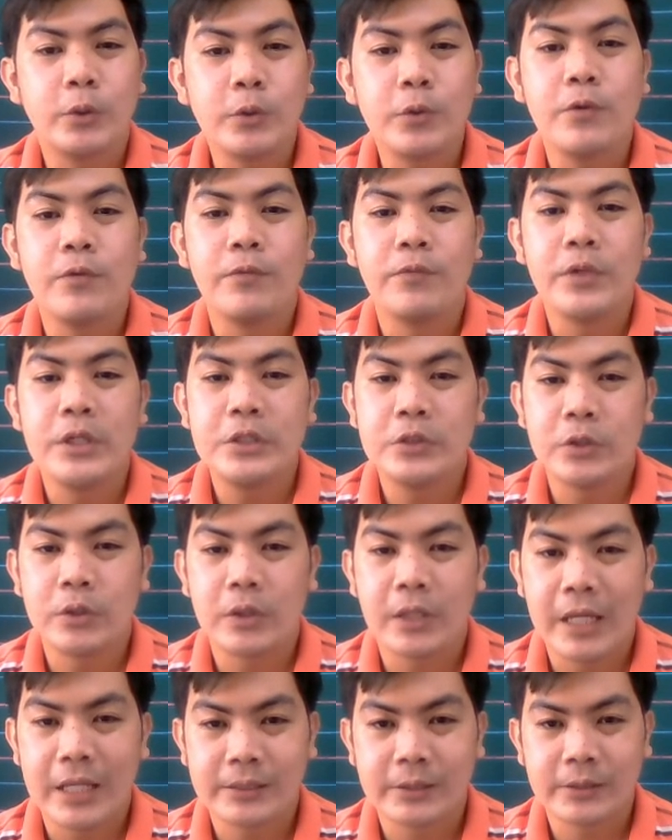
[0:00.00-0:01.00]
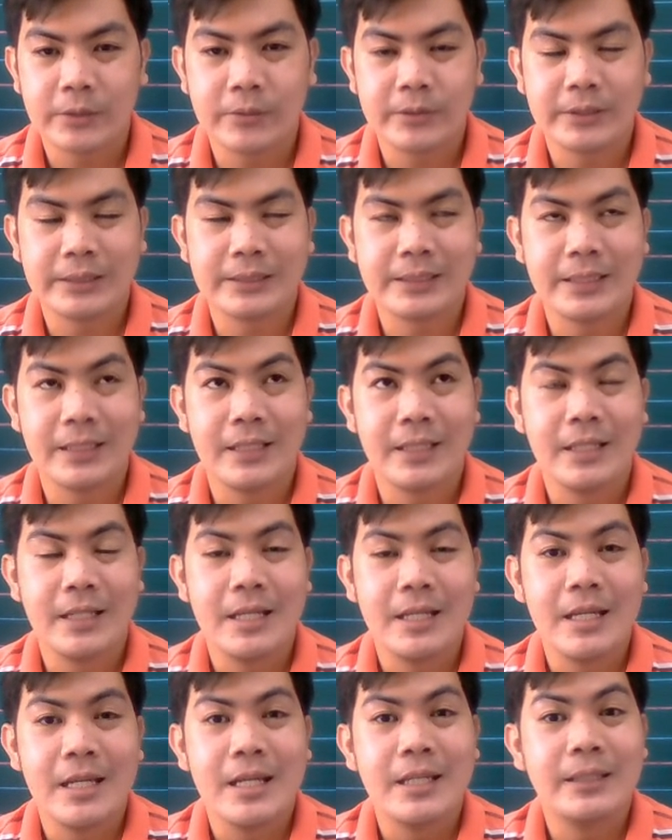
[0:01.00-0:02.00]
through visual lessons.
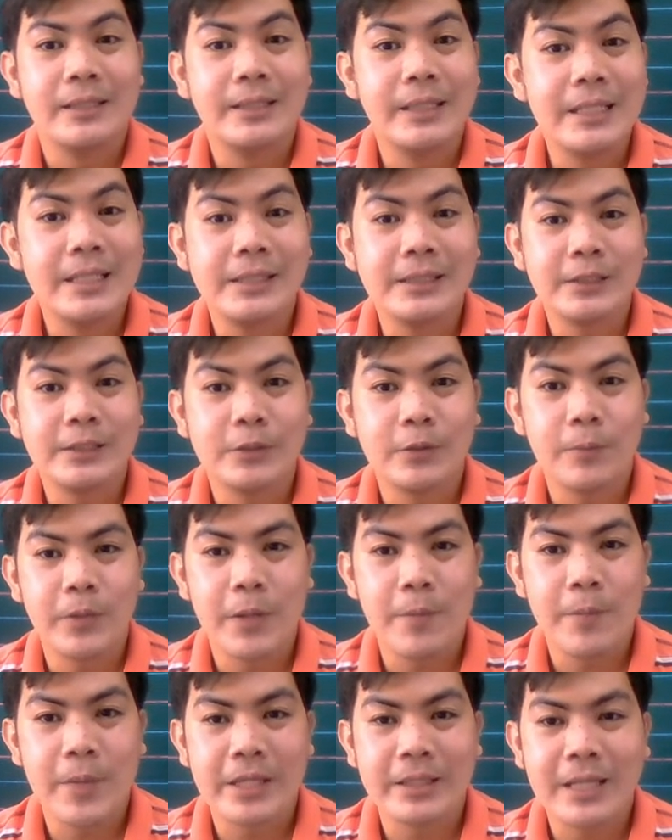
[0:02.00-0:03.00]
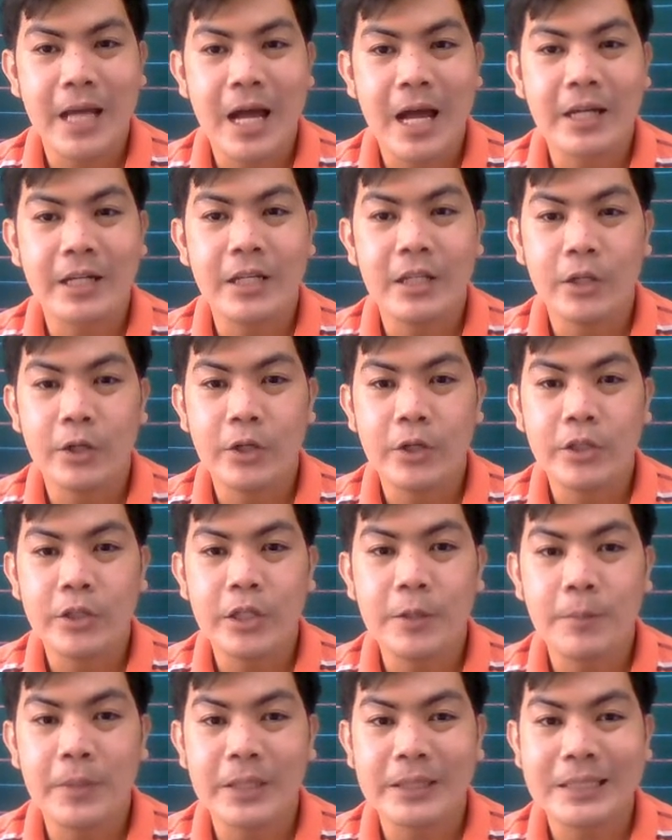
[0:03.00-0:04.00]
These supplementary
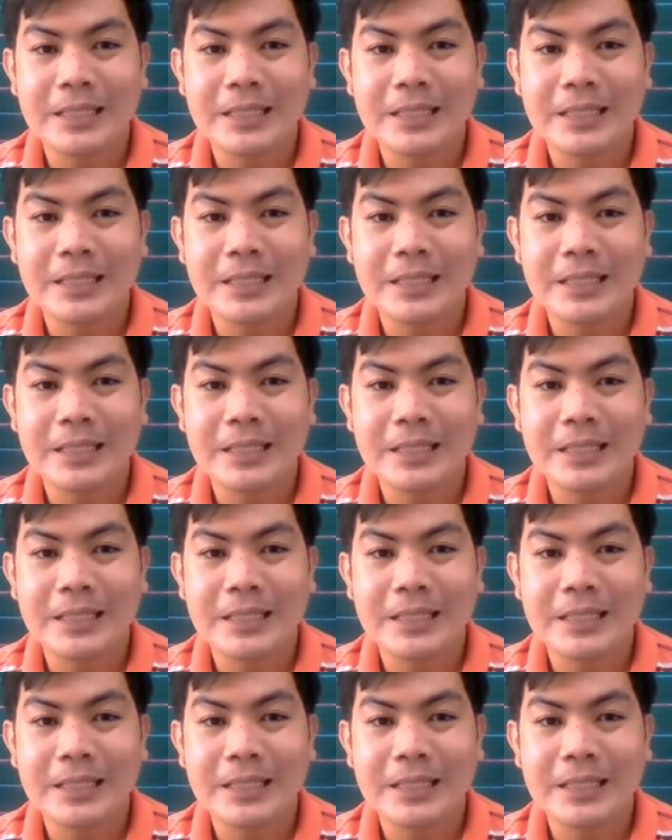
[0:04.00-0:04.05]
learning